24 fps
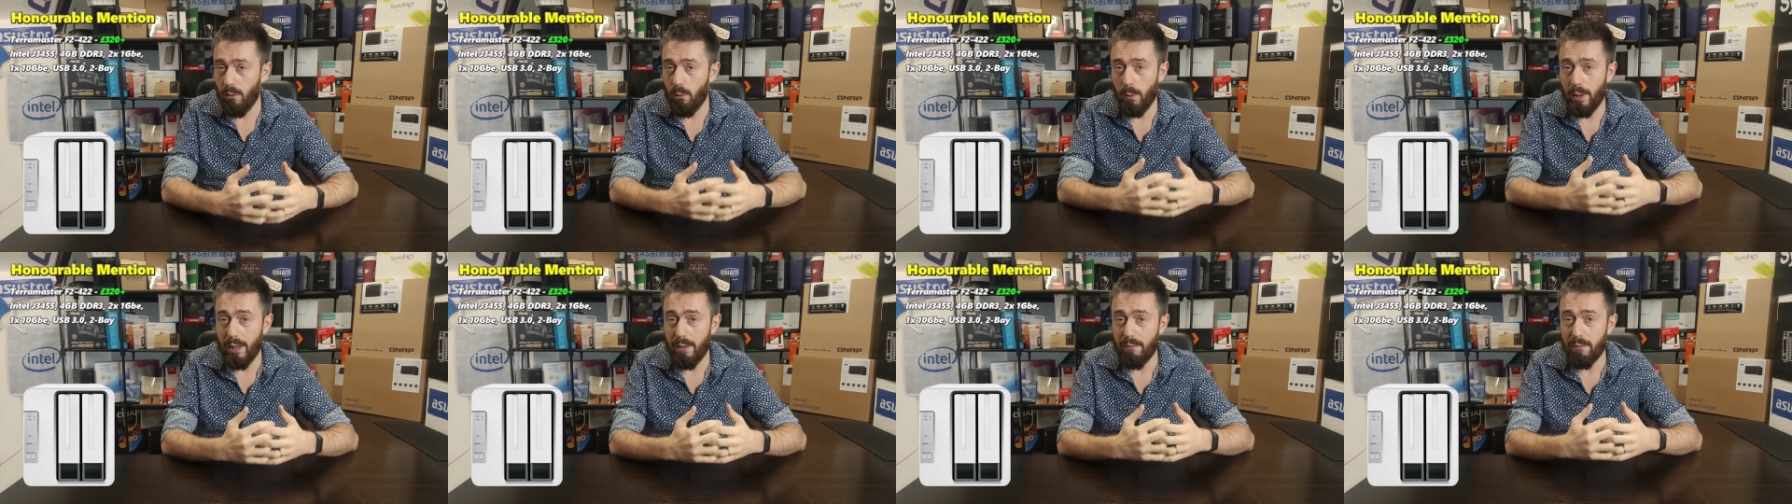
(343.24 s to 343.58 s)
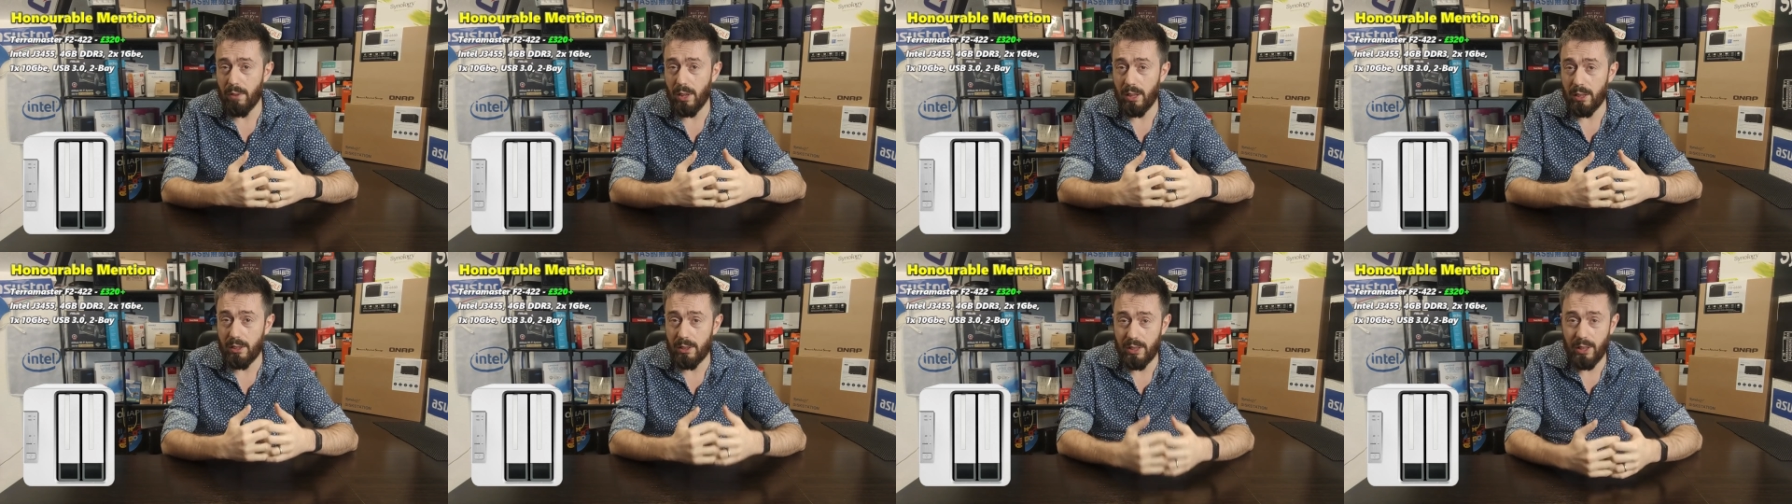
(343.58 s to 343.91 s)

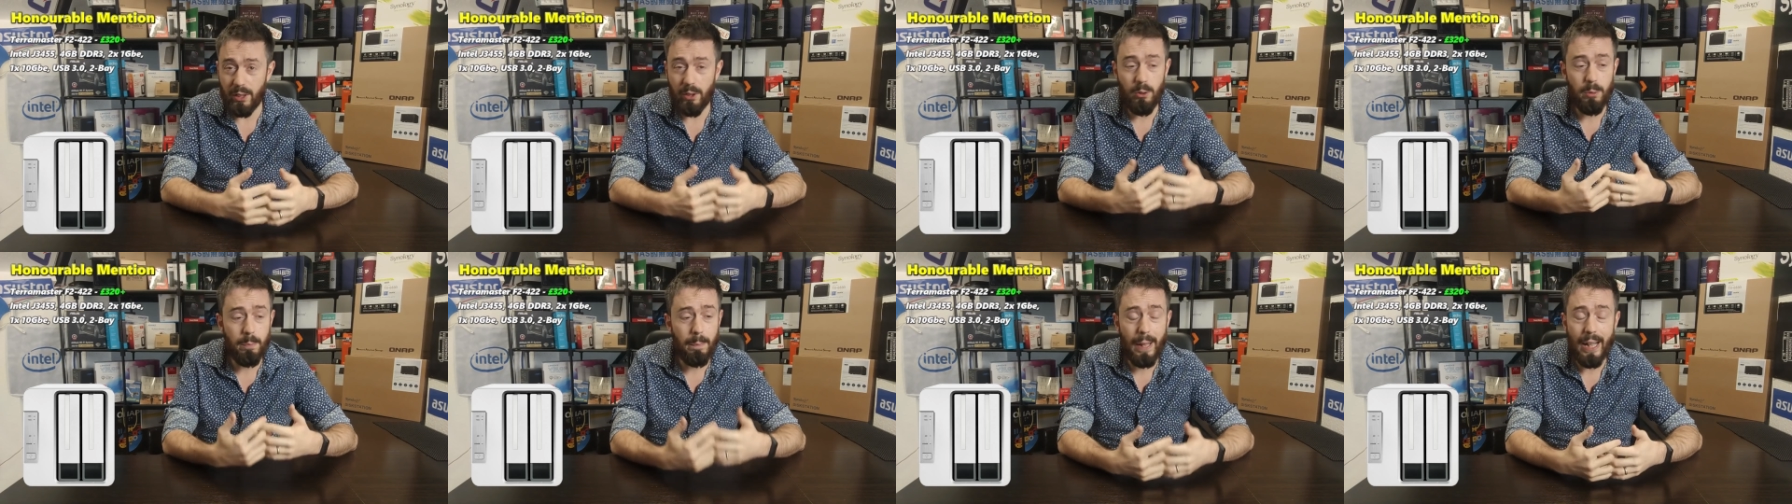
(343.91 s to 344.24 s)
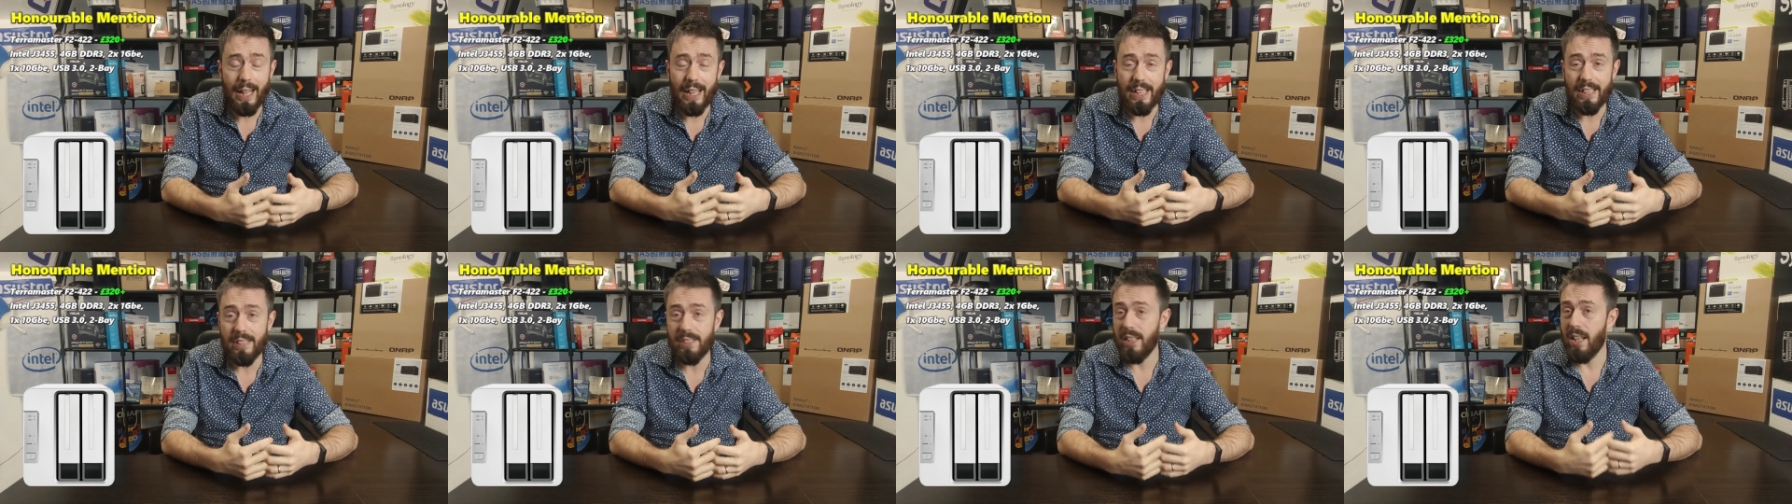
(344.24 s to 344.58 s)
with two
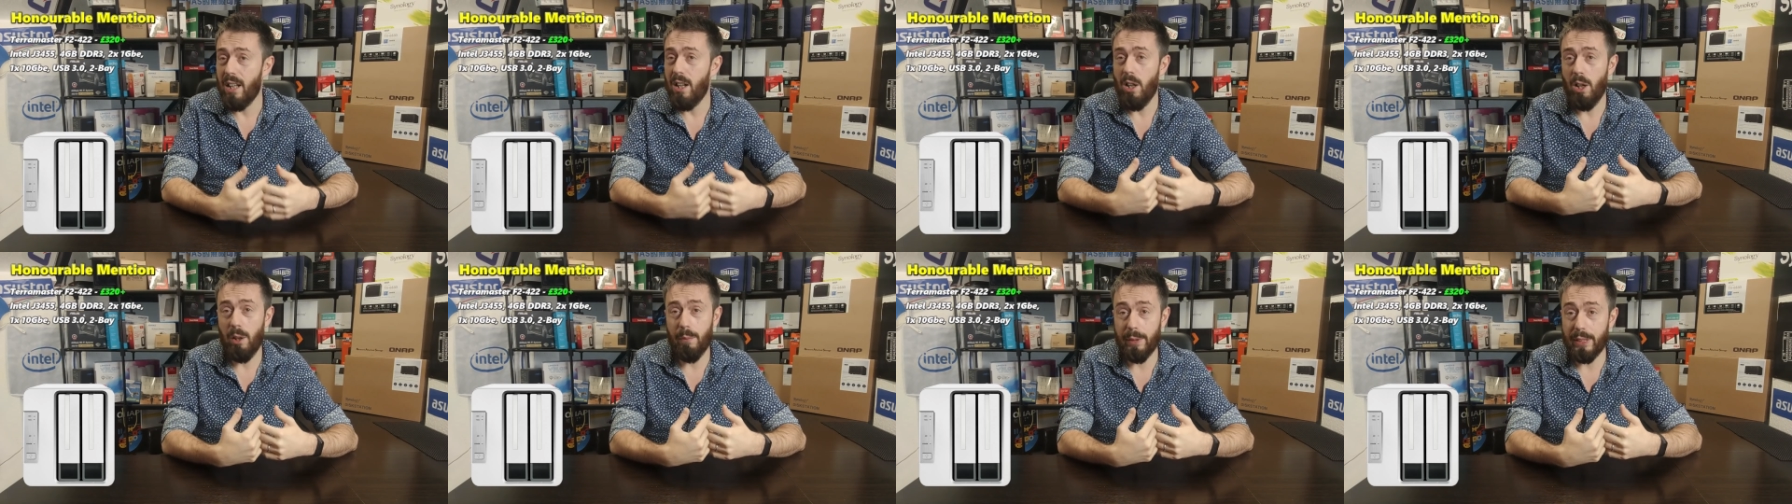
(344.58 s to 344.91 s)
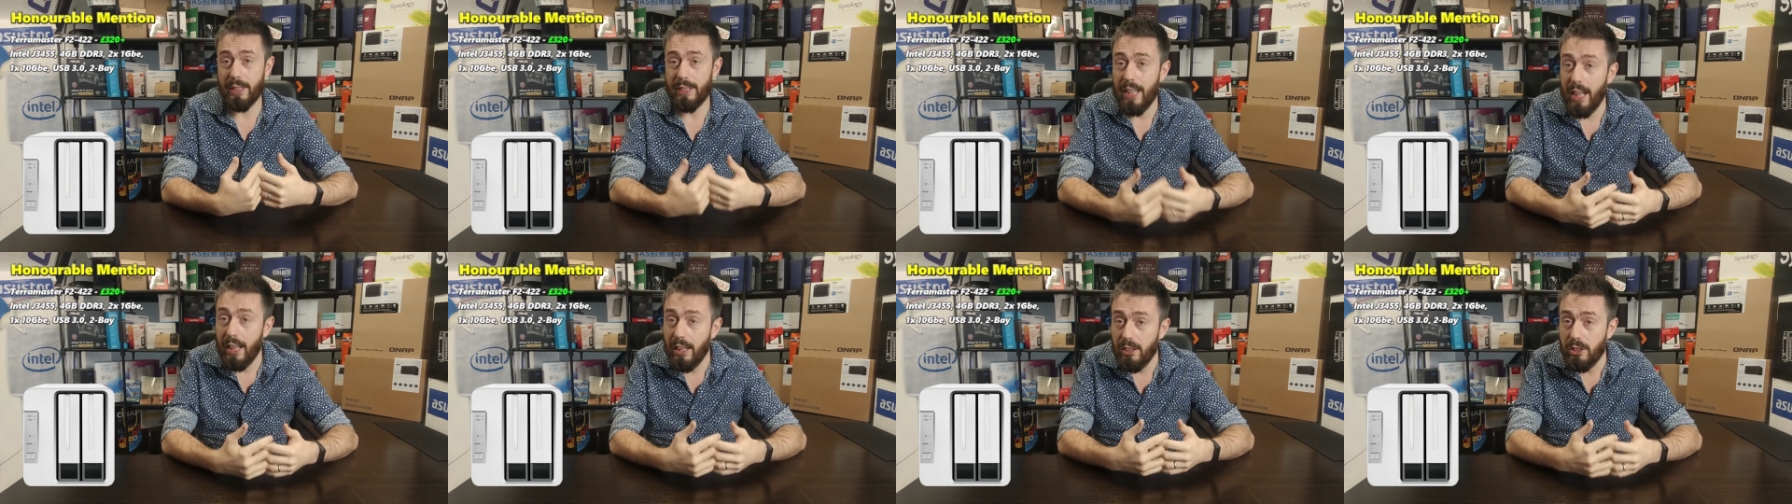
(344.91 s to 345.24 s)
bays of
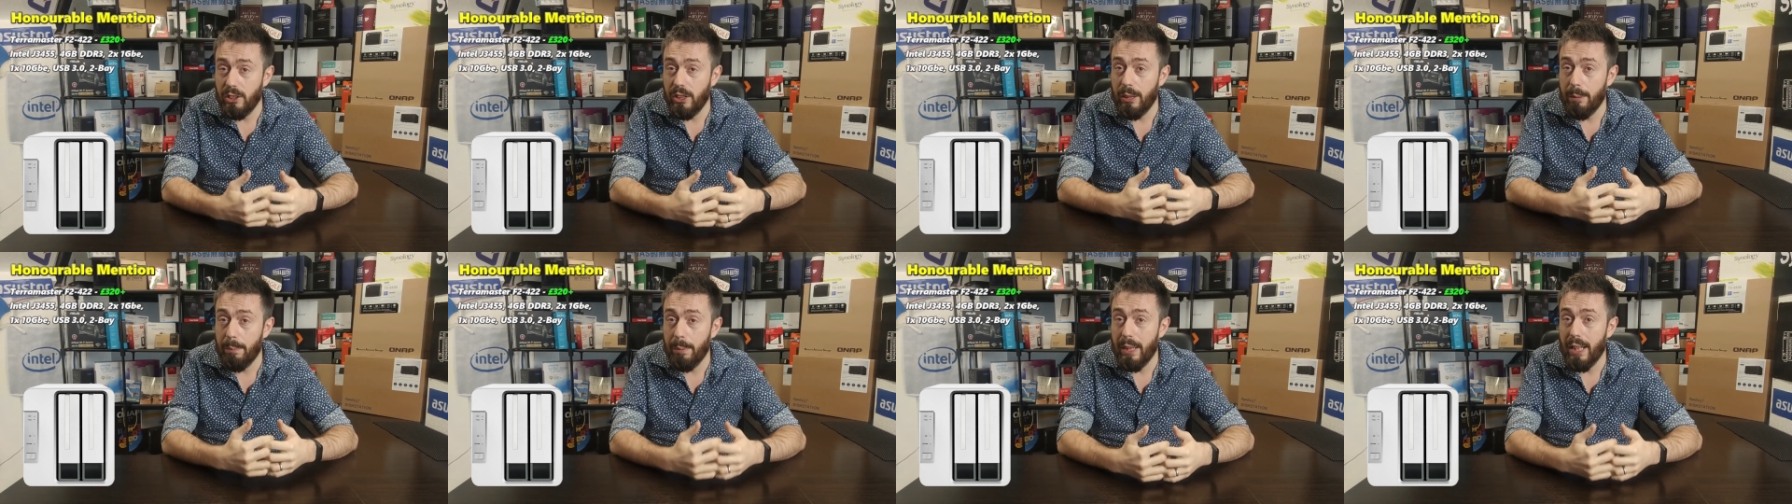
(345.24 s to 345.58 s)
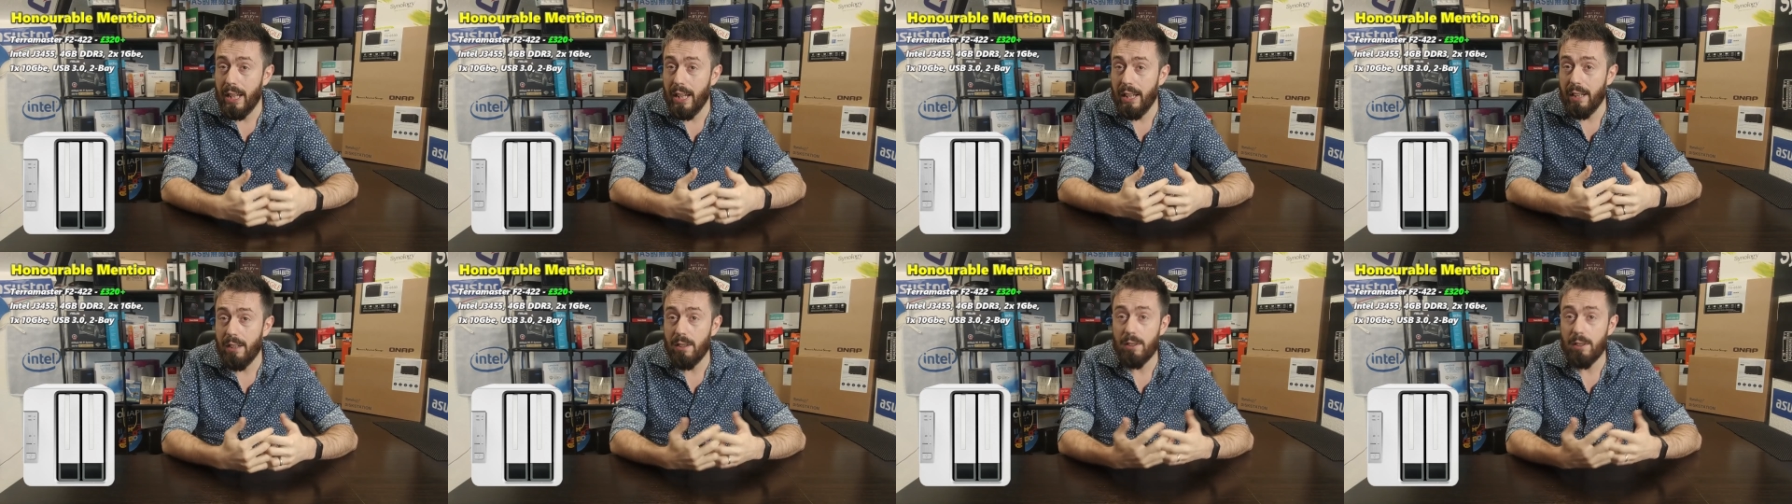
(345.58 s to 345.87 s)
a ten G b